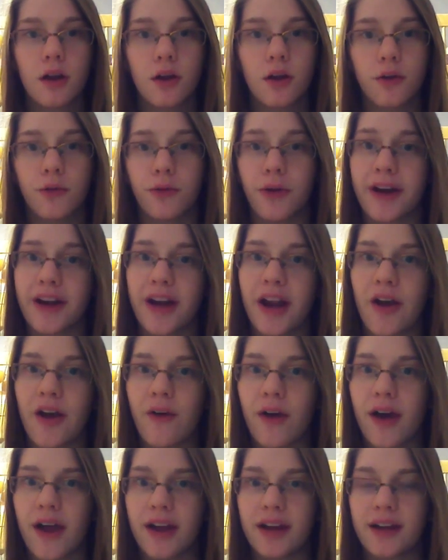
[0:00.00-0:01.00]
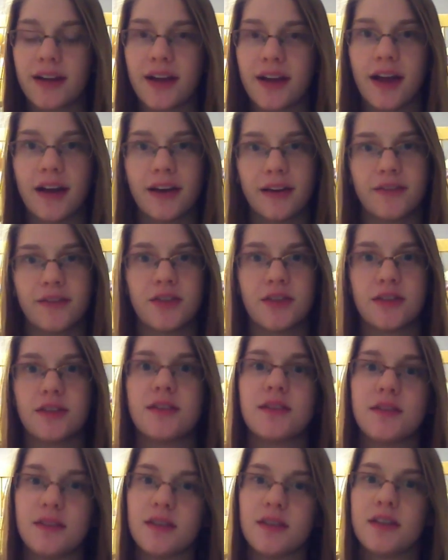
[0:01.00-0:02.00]
right now I kind of
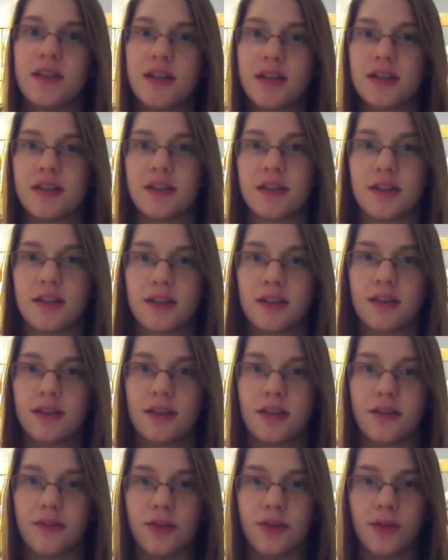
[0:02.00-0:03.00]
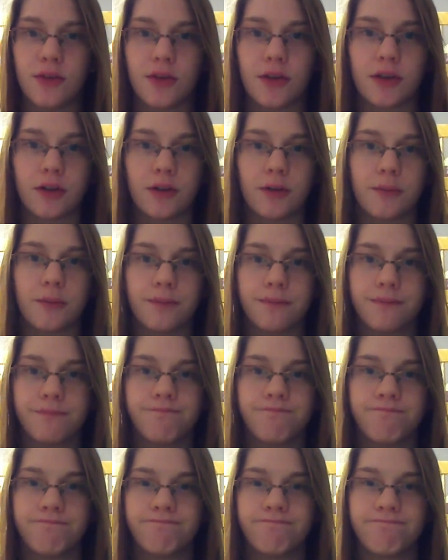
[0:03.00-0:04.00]
just need to give you a little
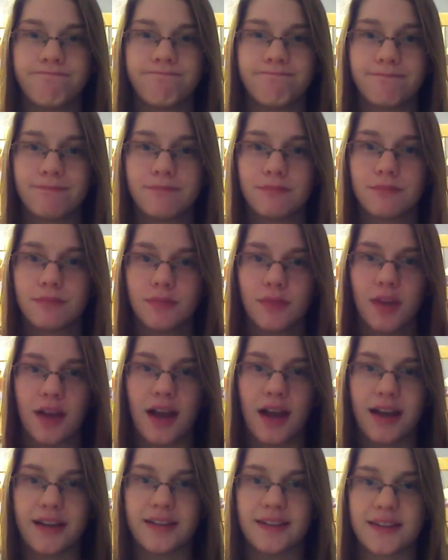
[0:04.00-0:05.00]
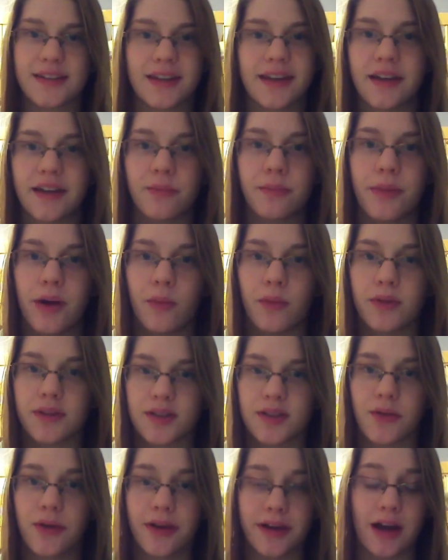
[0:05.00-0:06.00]
hindsight about what's
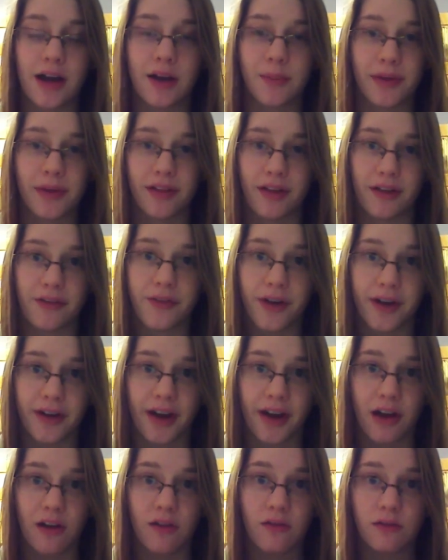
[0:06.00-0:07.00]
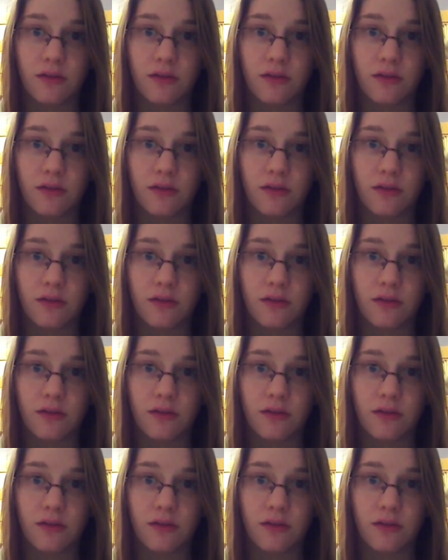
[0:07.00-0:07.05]
going on in my life right now.